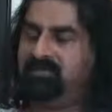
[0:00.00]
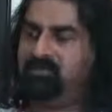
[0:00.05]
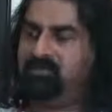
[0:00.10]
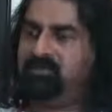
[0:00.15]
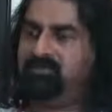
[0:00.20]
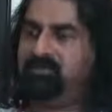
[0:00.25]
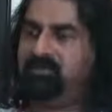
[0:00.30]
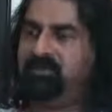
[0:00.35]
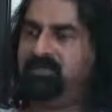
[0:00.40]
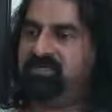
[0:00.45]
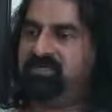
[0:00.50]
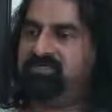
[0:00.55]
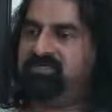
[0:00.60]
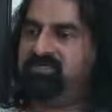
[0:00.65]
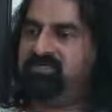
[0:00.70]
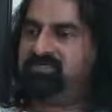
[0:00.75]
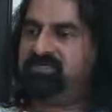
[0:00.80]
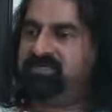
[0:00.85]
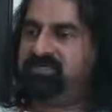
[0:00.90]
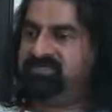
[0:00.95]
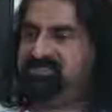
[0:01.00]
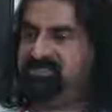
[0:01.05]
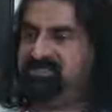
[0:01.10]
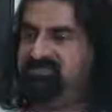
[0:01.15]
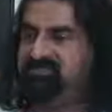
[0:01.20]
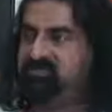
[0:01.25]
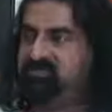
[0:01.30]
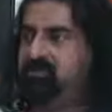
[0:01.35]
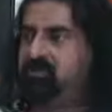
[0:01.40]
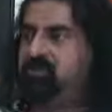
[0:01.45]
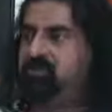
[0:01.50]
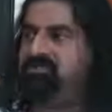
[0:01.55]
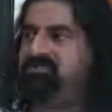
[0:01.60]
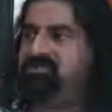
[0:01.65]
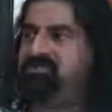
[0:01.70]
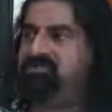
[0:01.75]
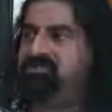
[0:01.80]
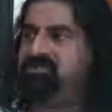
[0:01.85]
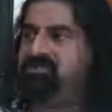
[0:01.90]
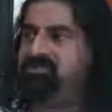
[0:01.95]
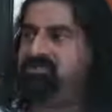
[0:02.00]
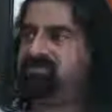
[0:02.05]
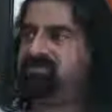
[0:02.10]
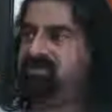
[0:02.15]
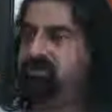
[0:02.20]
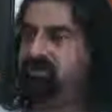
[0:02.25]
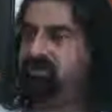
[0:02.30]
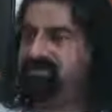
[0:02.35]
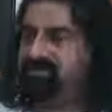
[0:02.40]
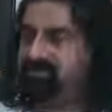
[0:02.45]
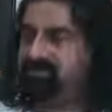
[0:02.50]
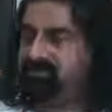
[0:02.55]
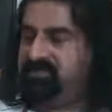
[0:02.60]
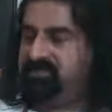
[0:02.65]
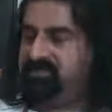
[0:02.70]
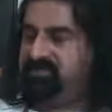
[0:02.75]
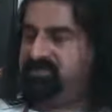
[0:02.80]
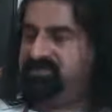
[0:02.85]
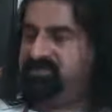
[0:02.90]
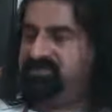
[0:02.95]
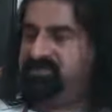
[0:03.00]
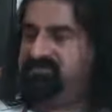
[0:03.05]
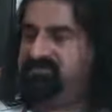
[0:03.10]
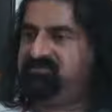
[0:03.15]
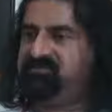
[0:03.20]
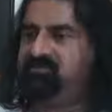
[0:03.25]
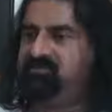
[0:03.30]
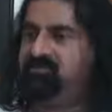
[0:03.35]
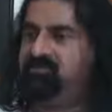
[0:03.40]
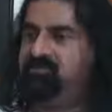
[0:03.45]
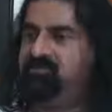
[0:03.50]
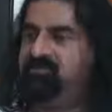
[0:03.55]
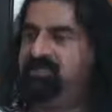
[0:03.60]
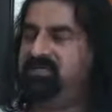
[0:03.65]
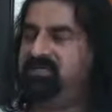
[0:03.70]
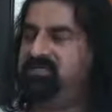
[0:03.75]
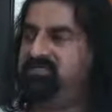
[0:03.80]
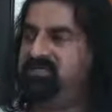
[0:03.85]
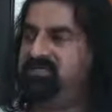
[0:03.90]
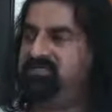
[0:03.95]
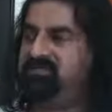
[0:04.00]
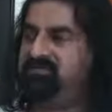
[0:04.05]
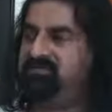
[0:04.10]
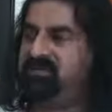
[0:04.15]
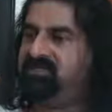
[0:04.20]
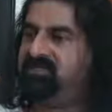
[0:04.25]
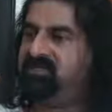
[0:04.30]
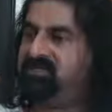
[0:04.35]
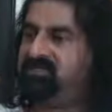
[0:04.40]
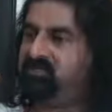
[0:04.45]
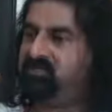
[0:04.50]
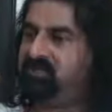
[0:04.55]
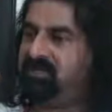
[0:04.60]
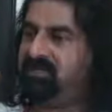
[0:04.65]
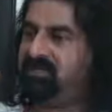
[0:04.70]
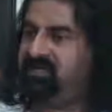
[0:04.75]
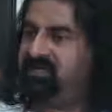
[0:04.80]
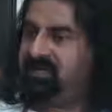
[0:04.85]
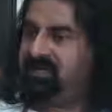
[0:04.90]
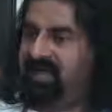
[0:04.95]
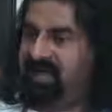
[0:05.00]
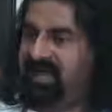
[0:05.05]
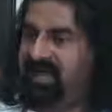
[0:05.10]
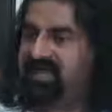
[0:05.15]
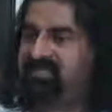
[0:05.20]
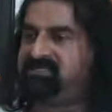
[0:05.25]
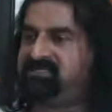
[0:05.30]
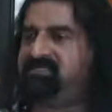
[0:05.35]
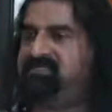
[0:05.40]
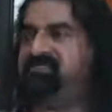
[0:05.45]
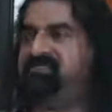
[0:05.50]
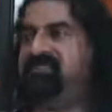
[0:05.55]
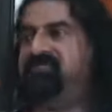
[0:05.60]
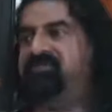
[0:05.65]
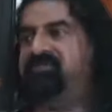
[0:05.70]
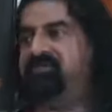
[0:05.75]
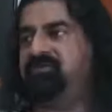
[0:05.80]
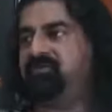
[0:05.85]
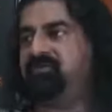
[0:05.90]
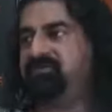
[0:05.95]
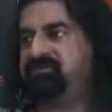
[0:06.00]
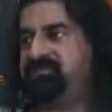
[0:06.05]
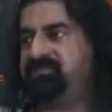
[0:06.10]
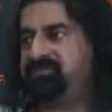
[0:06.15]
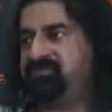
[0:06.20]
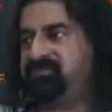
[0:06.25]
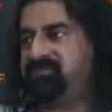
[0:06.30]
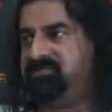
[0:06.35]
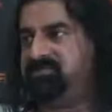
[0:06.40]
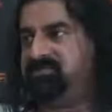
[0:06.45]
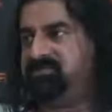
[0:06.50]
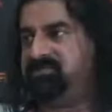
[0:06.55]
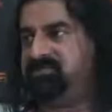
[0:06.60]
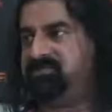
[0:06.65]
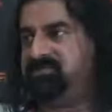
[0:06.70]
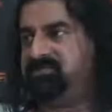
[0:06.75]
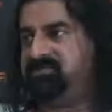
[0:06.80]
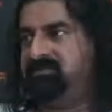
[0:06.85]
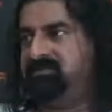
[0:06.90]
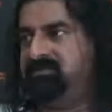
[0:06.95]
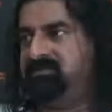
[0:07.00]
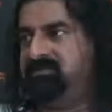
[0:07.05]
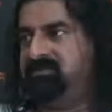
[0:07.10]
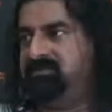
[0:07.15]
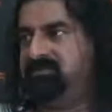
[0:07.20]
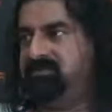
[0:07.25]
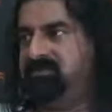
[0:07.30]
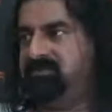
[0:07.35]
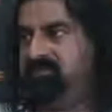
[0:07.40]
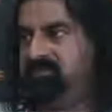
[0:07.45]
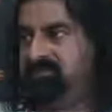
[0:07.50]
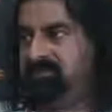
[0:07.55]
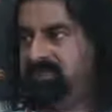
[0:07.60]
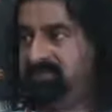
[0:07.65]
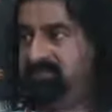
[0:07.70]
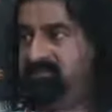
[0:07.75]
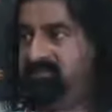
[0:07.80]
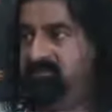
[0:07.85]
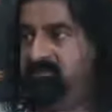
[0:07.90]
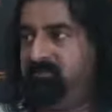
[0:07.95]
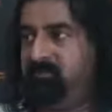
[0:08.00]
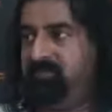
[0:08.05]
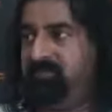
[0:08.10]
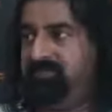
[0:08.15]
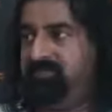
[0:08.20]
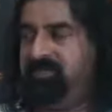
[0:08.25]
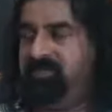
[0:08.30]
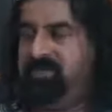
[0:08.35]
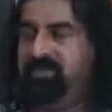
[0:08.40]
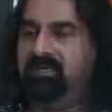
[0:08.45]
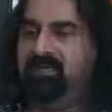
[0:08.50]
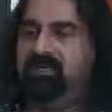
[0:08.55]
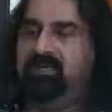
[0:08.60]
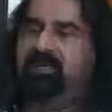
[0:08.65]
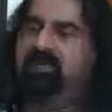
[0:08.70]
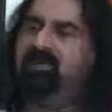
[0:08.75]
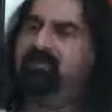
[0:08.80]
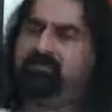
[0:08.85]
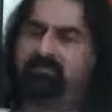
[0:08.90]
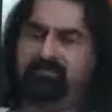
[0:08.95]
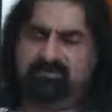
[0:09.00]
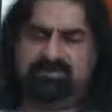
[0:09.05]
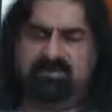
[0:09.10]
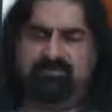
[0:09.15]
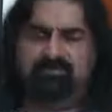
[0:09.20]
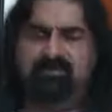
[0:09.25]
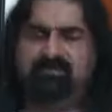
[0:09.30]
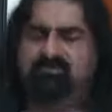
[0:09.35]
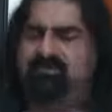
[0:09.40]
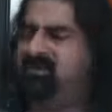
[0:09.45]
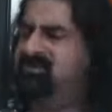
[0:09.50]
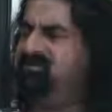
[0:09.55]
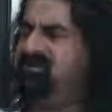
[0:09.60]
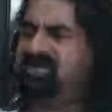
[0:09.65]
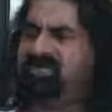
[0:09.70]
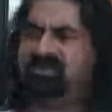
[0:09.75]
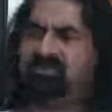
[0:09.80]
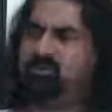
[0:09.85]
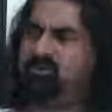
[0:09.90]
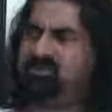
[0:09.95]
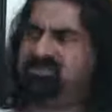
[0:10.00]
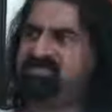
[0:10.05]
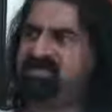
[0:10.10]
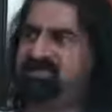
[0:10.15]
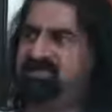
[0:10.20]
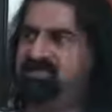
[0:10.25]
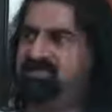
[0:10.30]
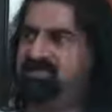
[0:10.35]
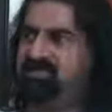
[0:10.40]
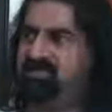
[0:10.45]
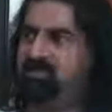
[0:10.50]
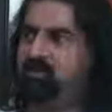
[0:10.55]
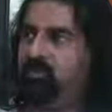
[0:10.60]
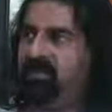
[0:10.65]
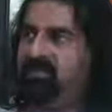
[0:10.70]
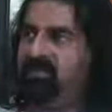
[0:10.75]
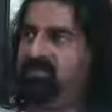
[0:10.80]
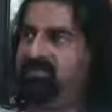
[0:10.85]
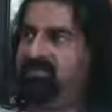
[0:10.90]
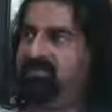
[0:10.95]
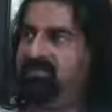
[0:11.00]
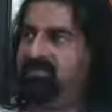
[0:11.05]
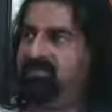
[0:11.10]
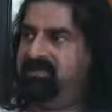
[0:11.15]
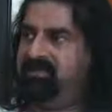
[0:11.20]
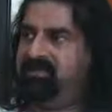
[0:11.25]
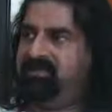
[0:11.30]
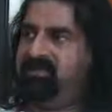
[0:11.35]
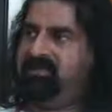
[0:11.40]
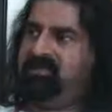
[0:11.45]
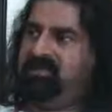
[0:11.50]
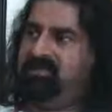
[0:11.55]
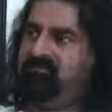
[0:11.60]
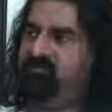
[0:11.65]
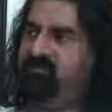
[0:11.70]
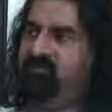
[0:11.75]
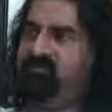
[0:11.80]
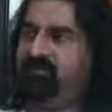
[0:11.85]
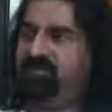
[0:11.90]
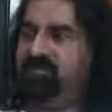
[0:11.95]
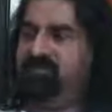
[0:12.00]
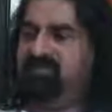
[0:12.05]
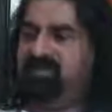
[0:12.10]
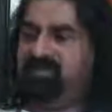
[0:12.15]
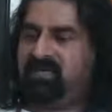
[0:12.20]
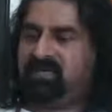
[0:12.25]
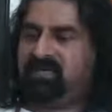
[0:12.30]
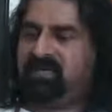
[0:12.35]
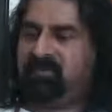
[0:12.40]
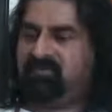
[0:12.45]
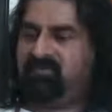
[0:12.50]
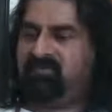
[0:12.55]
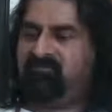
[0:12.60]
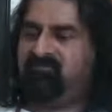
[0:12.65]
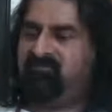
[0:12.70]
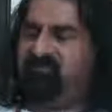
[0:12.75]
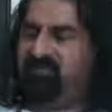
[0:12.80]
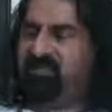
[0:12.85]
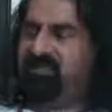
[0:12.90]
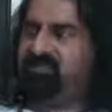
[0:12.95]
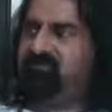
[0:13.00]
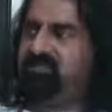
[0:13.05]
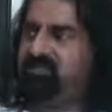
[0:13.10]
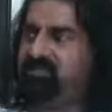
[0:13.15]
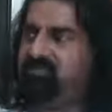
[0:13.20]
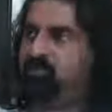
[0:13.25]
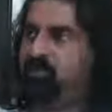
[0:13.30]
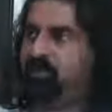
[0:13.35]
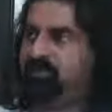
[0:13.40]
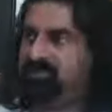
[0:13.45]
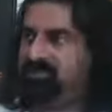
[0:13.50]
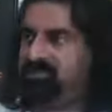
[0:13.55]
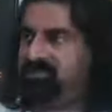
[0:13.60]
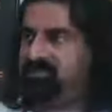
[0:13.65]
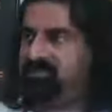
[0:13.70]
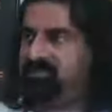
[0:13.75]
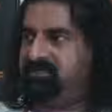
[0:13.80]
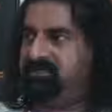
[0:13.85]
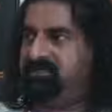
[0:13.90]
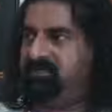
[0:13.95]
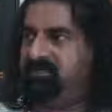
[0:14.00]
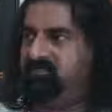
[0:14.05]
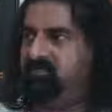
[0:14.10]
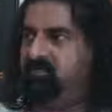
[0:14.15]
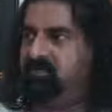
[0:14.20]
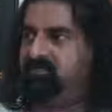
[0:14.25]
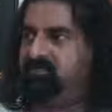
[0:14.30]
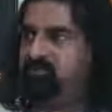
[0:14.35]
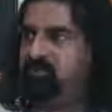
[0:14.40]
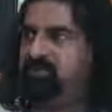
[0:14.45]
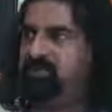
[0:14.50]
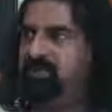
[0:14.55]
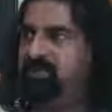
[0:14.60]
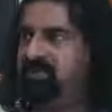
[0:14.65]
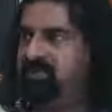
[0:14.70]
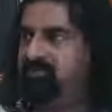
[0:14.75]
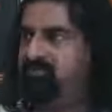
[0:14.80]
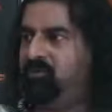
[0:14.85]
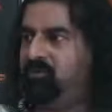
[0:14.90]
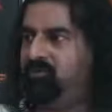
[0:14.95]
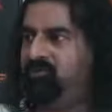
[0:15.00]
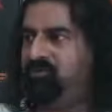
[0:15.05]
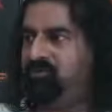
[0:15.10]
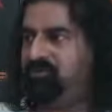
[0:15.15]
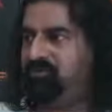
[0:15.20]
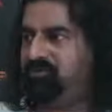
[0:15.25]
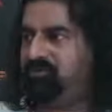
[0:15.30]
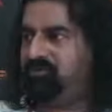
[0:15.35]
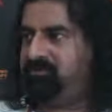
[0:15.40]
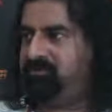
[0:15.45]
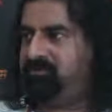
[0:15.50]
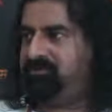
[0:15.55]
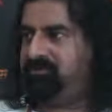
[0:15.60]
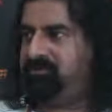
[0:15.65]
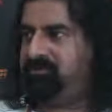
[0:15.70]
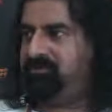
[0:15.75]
It removes blockages, it shifts your consciousness, or it shifts you in such a way that you can access a different consciousness. That is the point. Some people get no result. Why? If you bring me a cup filled with water, what more can I pour for you?